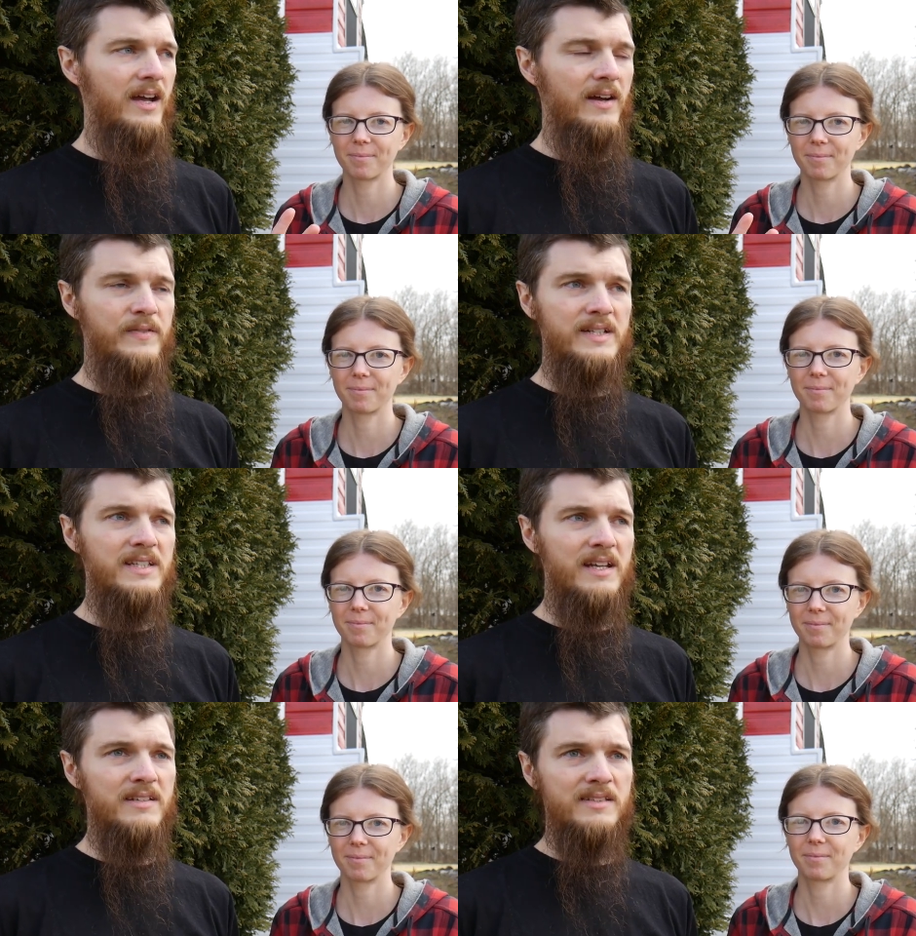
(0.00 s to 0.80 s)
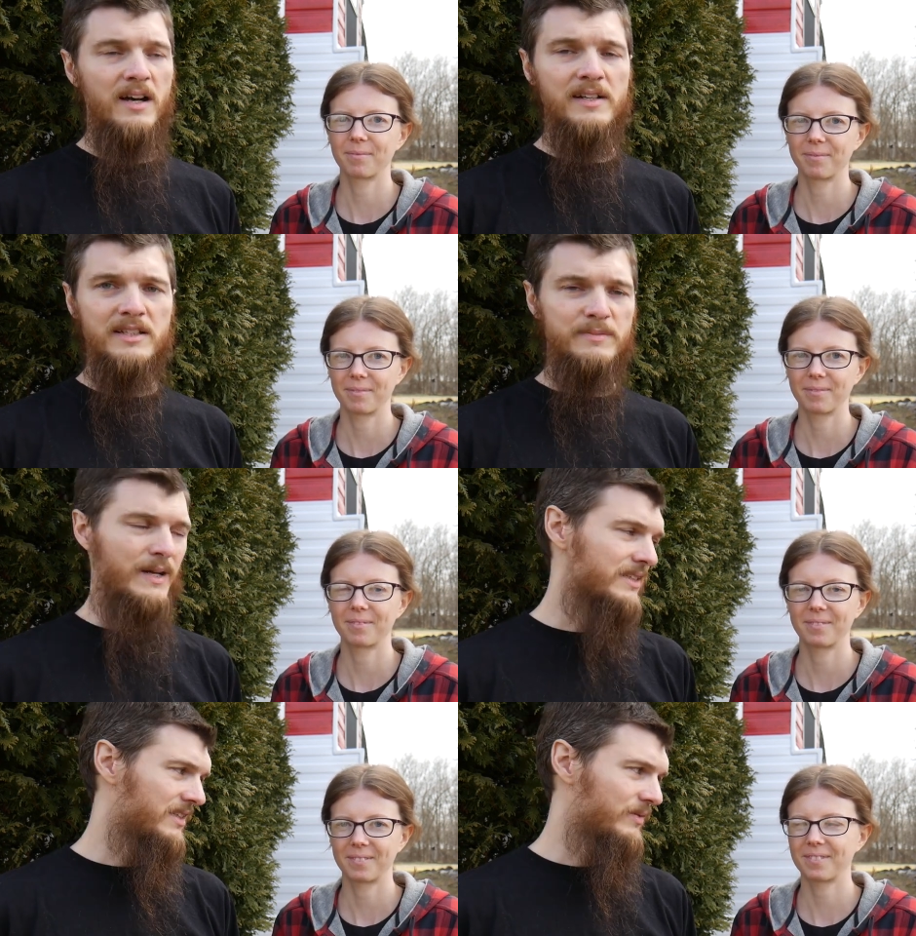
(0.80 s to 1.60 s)
Speaker 1: every day is
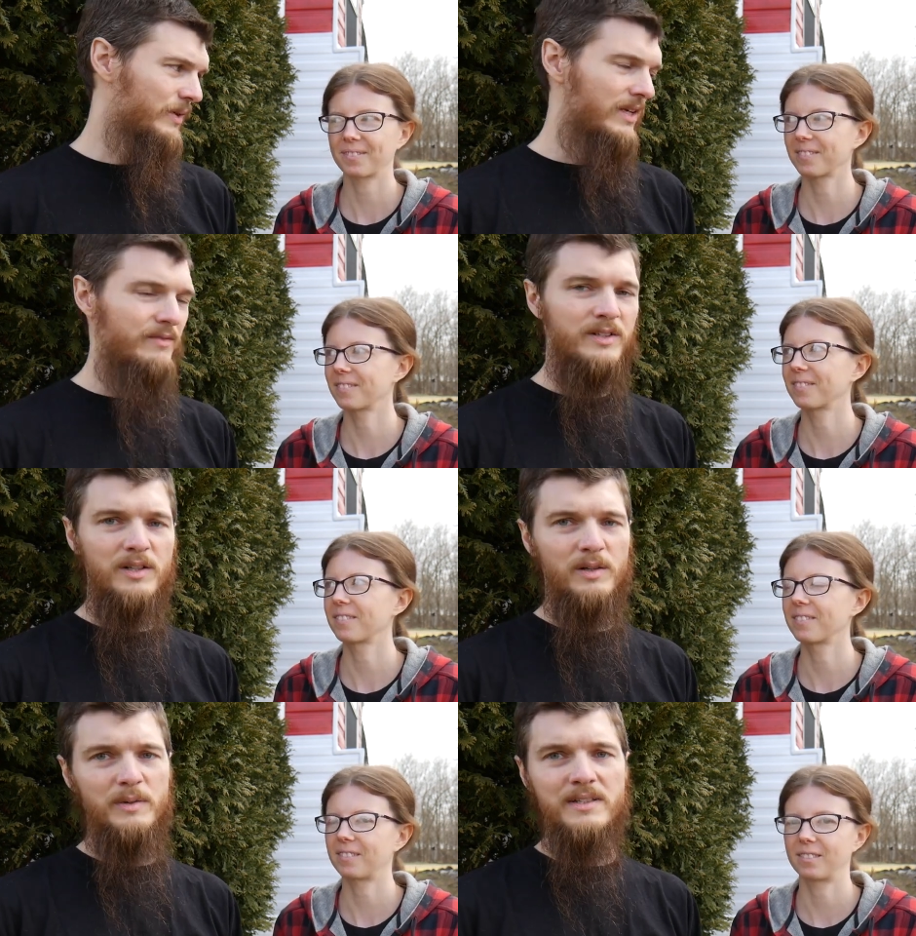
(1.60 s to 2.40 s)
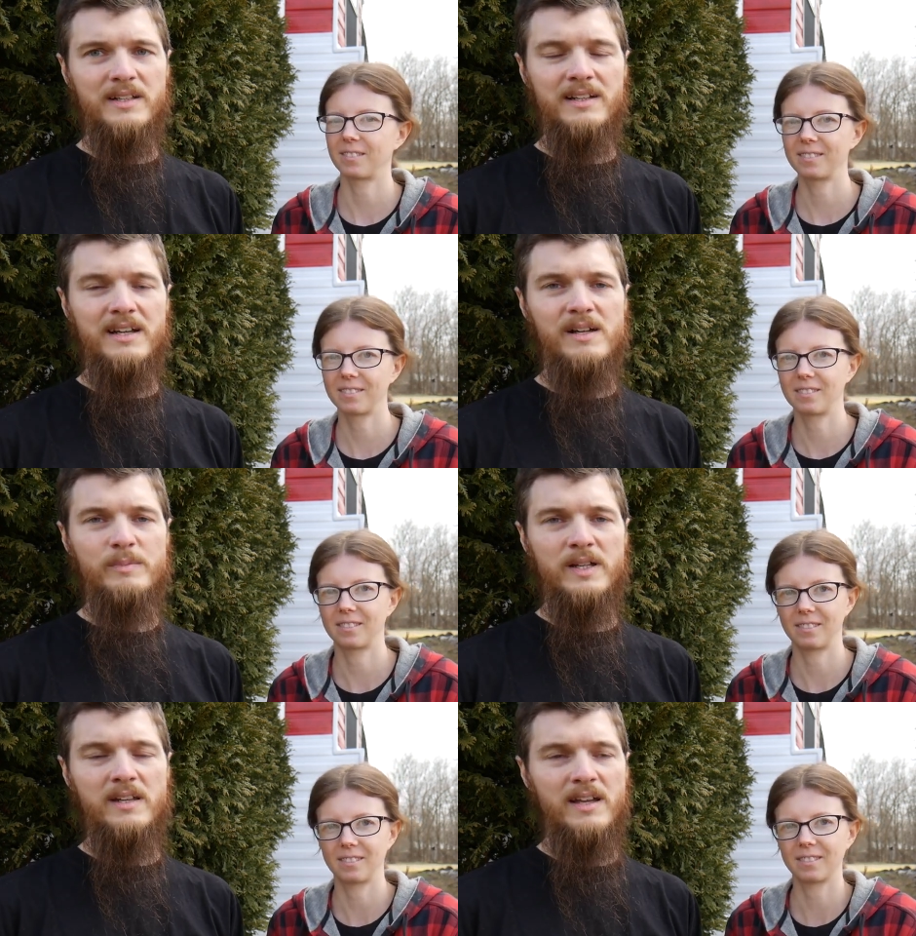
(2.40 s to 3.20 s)
unexpected and we never know what's going to
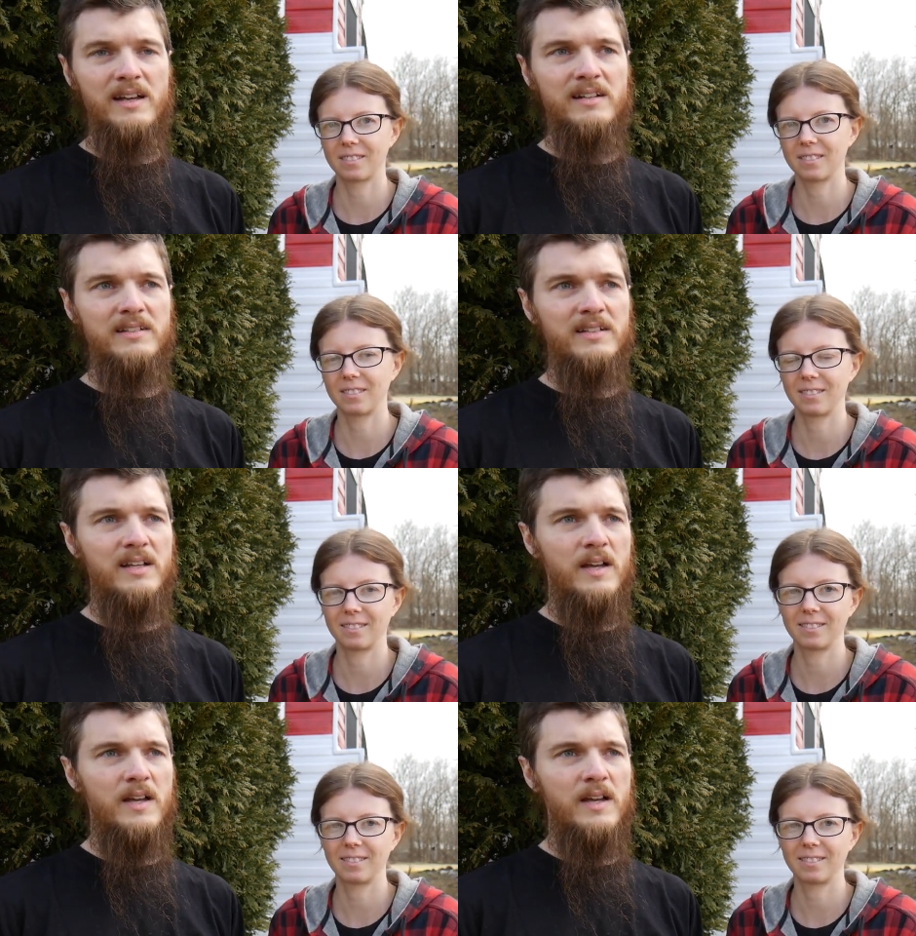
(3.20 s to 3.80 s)
happen. And